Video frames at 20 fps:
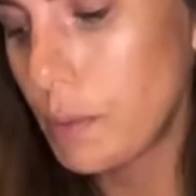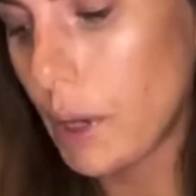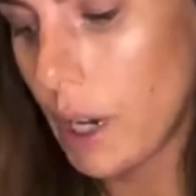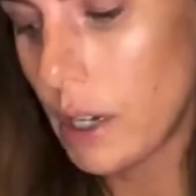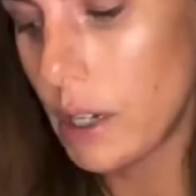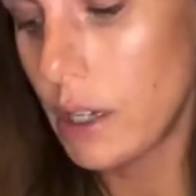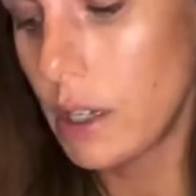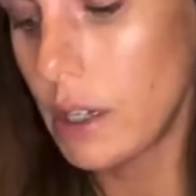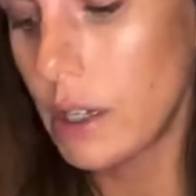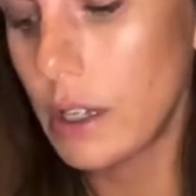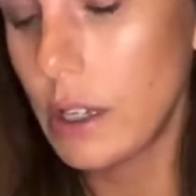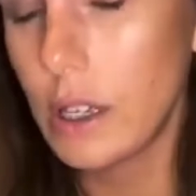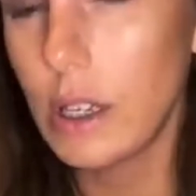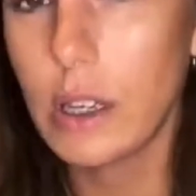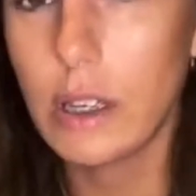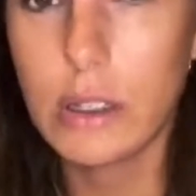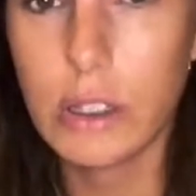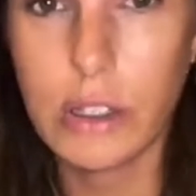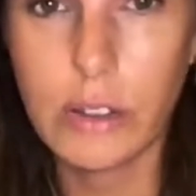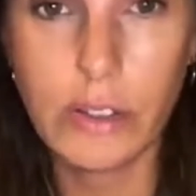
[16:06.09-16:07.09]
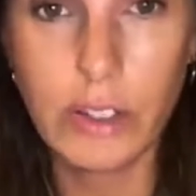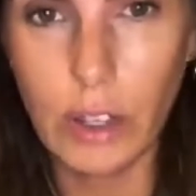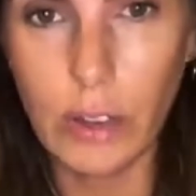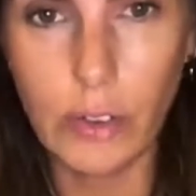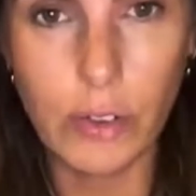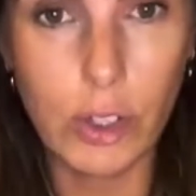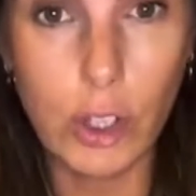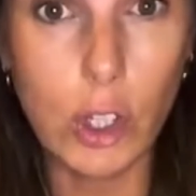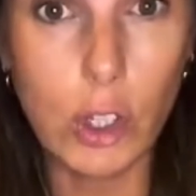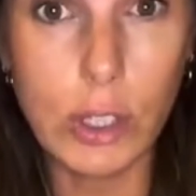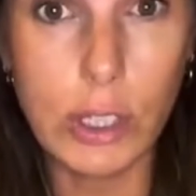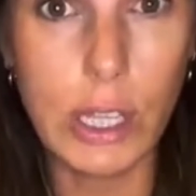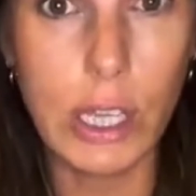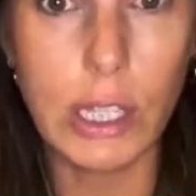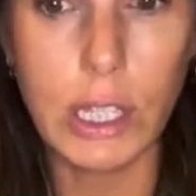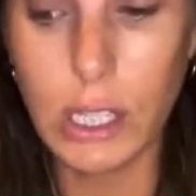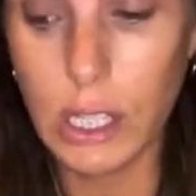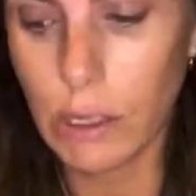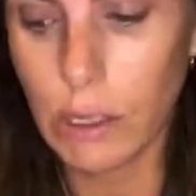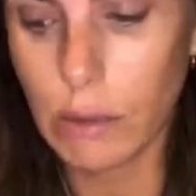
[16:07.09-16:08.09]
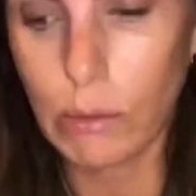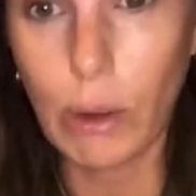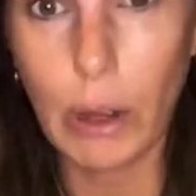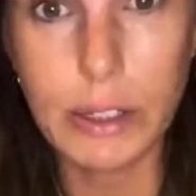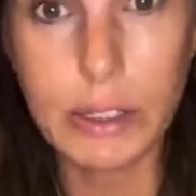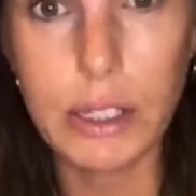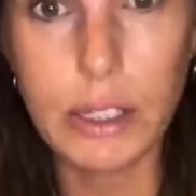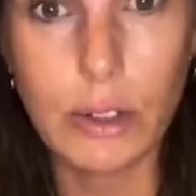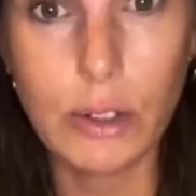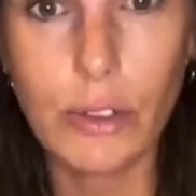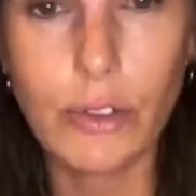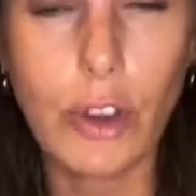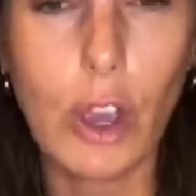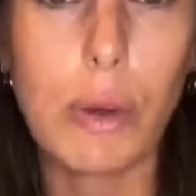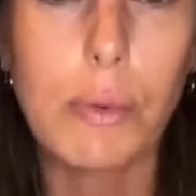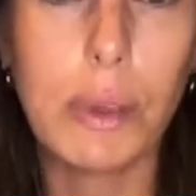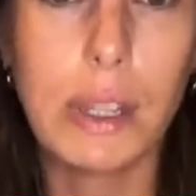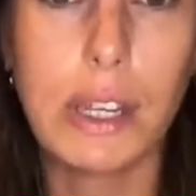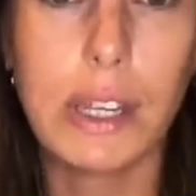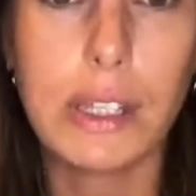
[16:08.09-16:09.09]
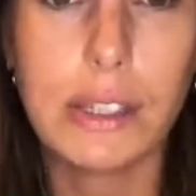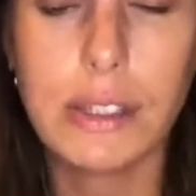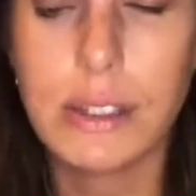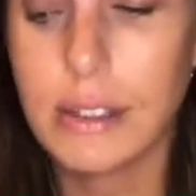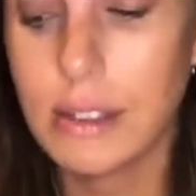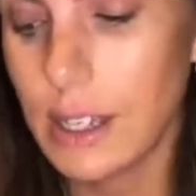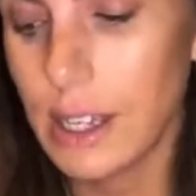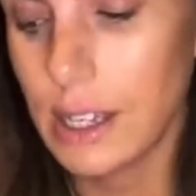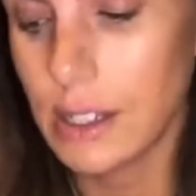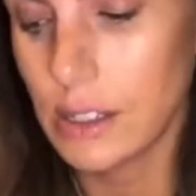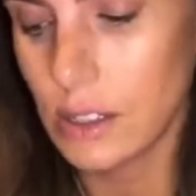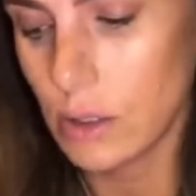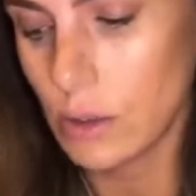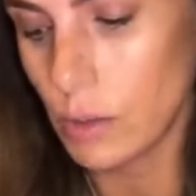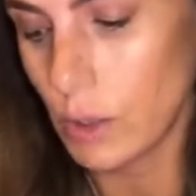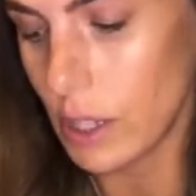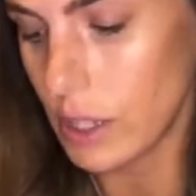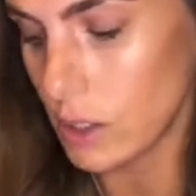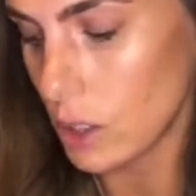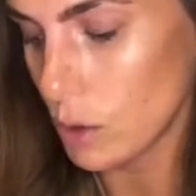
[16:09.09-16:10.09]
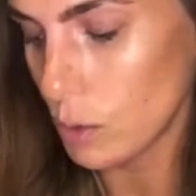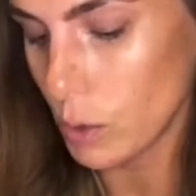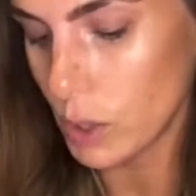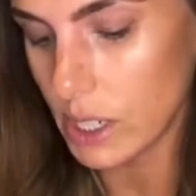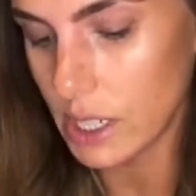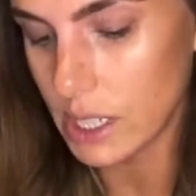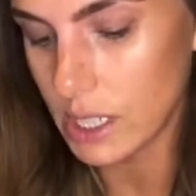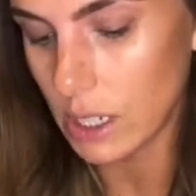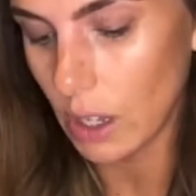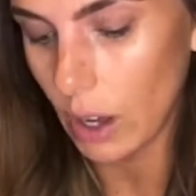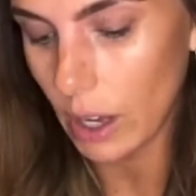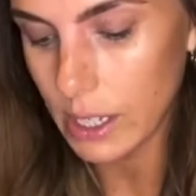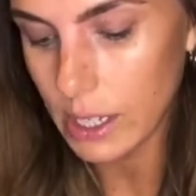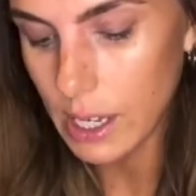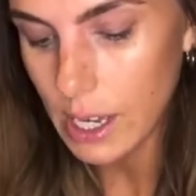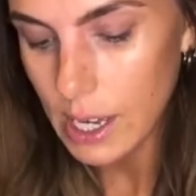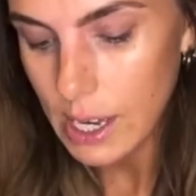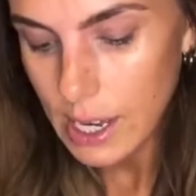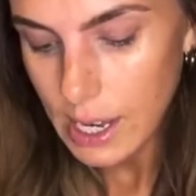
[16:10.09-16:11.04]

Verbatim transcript: But so if you use it and you think why is this not foaming, it's it's it's just what it's like.